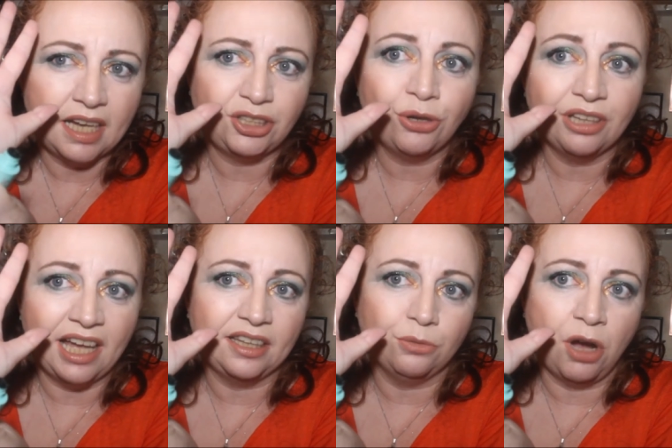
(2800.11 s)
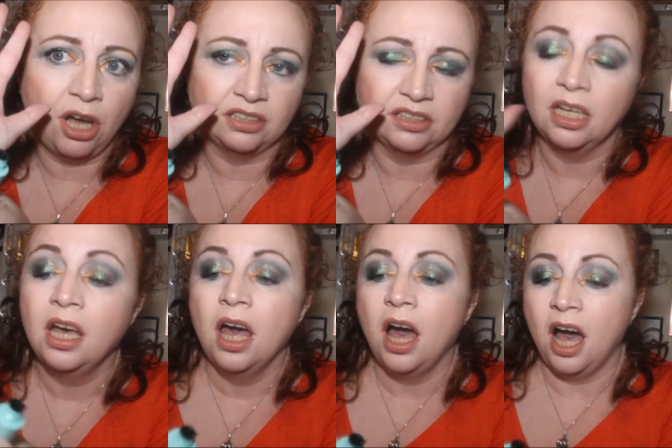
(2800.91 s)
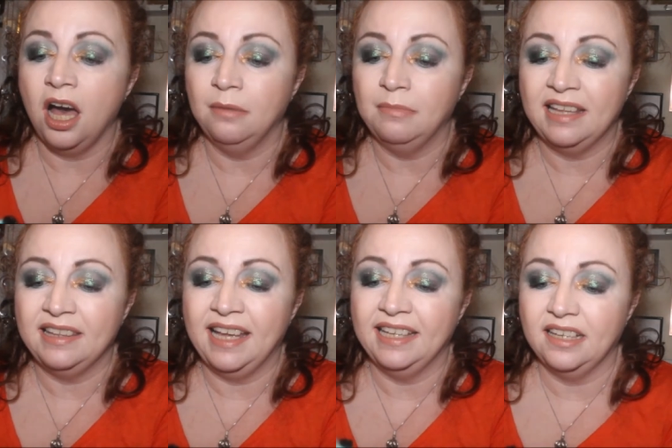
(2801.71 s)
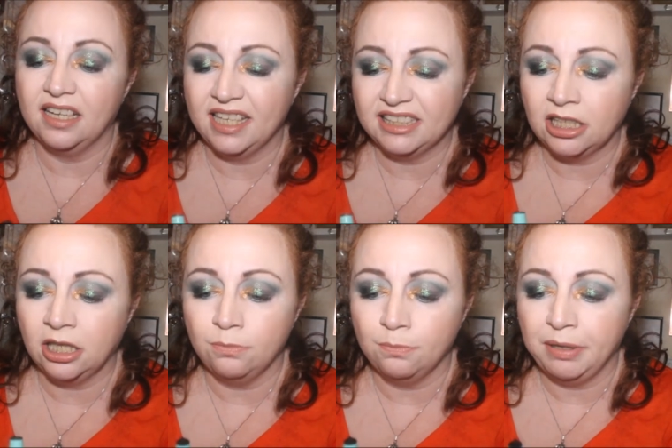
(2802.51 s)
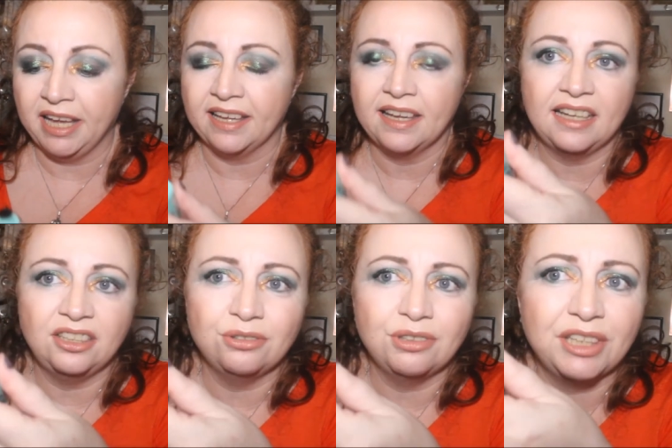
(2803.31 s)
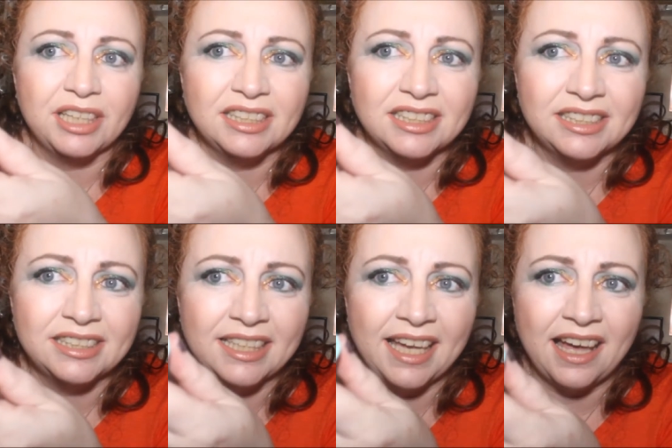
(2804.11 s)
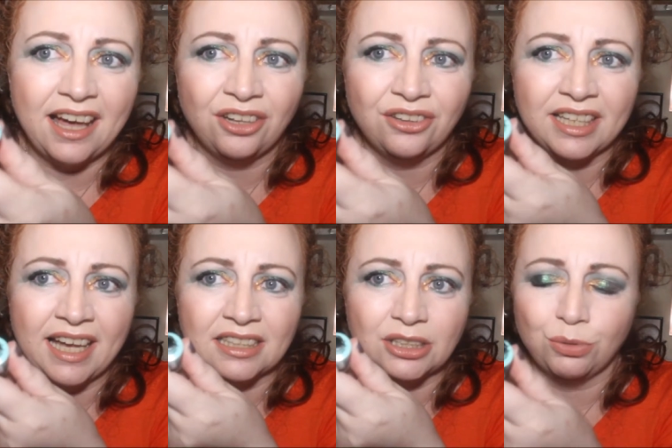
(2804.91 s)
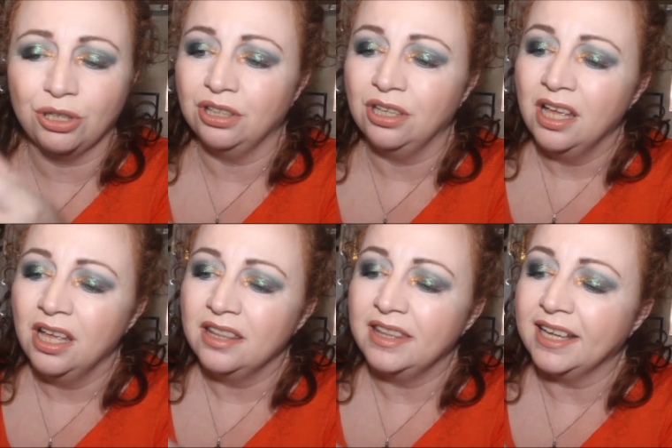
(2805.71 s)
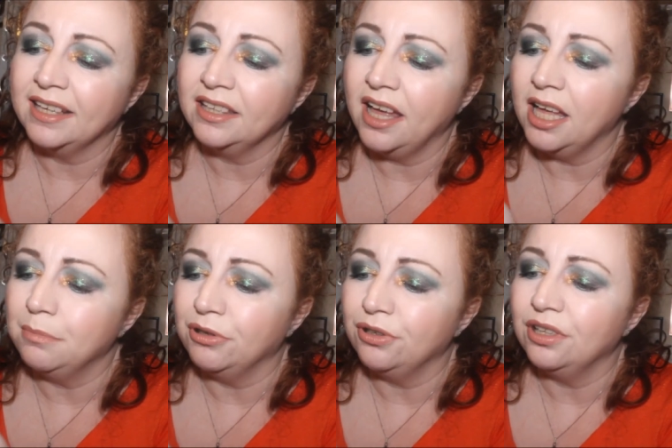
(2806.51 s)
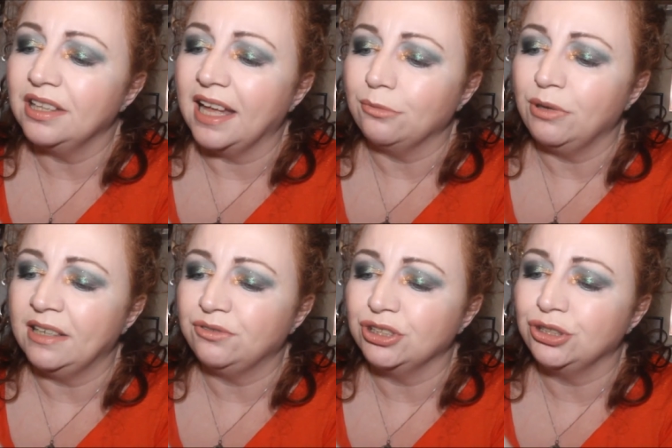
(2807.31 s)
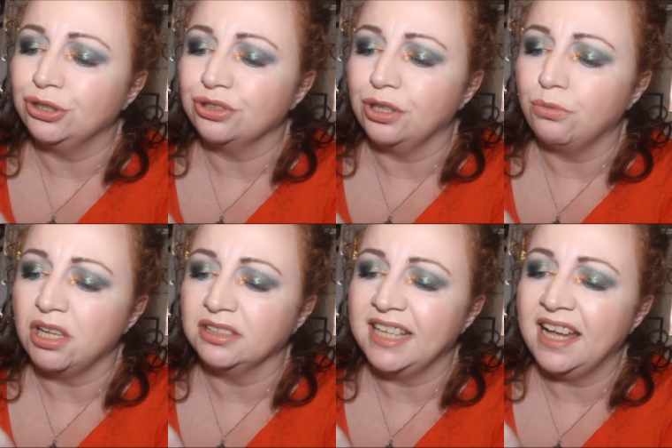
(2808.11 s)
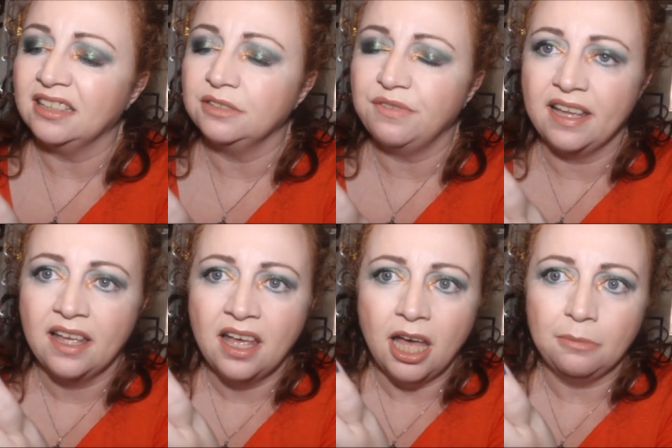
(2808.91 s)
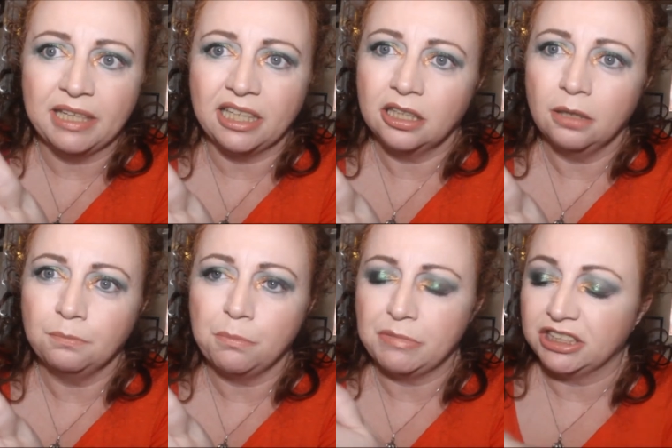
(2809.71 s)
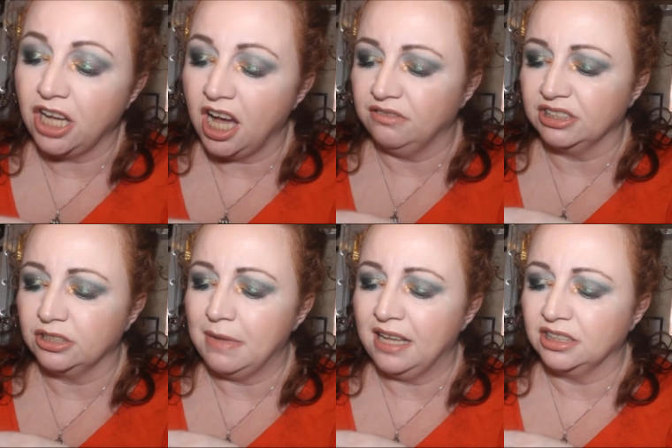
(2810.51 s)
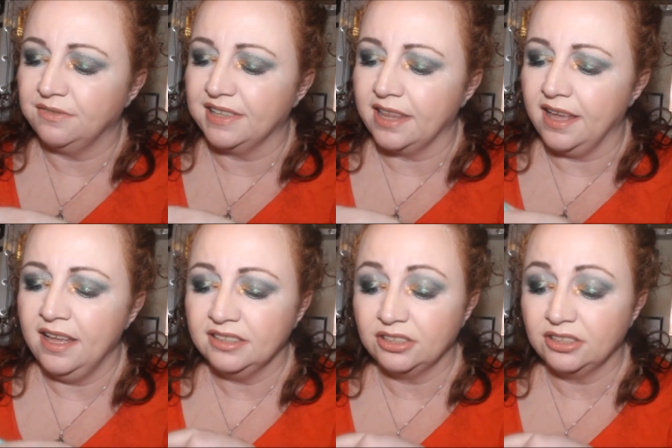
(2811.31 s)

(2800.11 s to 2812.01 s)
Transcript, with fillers: I don't like the wand. Um, and then it's clumpy. I don't know if you can see it on the actual thing there, but like when I've just took the wand out of it, a big clump of mascara has come out of it there.